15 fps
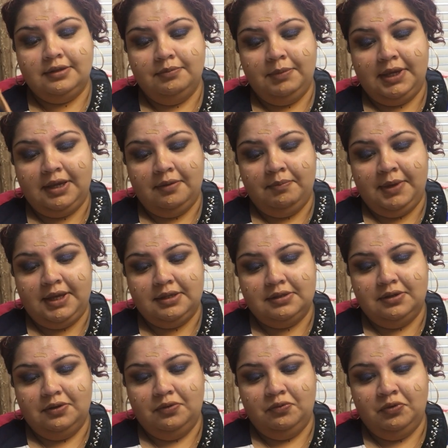to make a
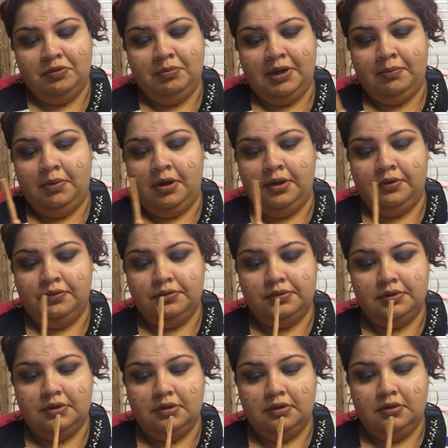mess with my bottles.